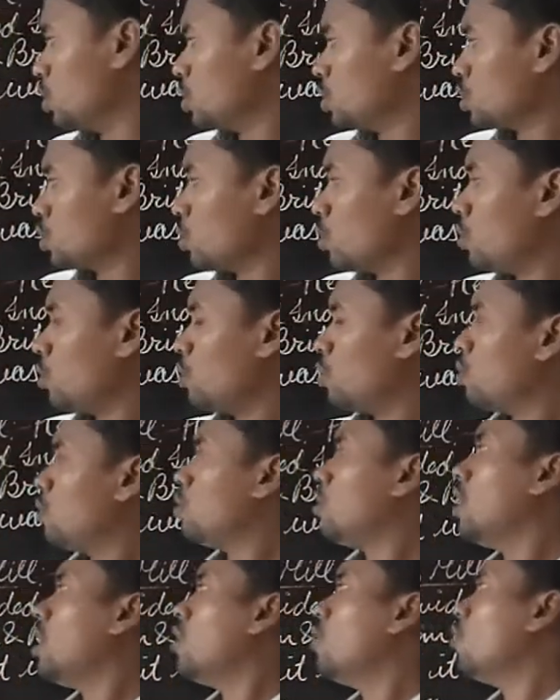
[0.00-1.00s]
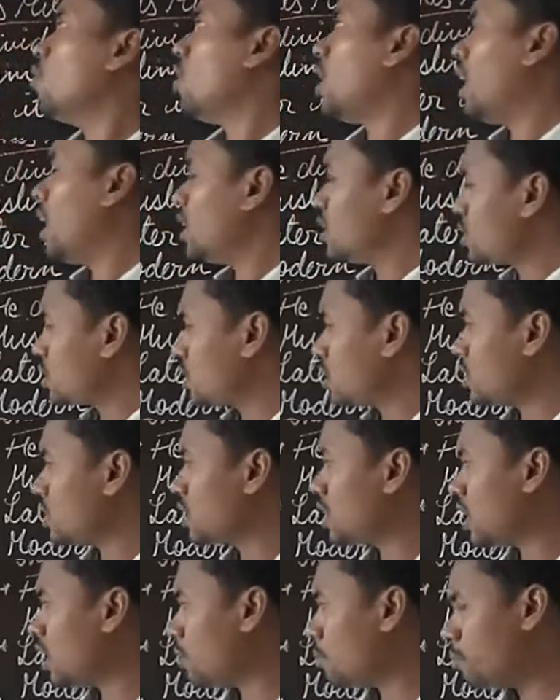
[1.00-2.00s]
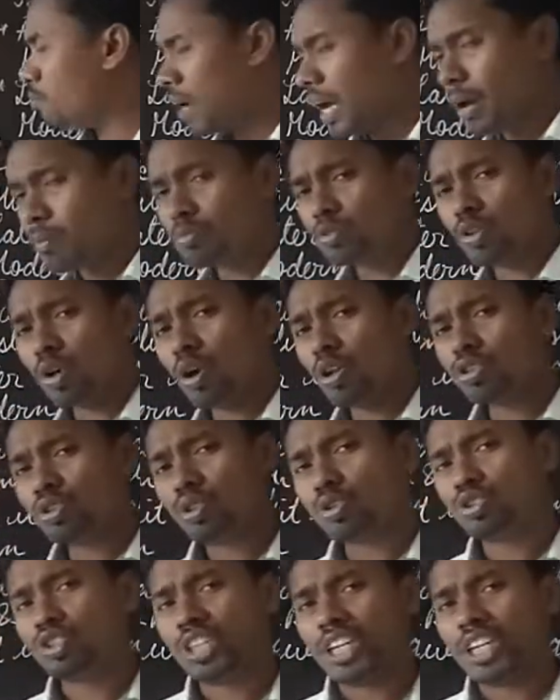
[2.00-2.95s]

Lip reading: So as the maps also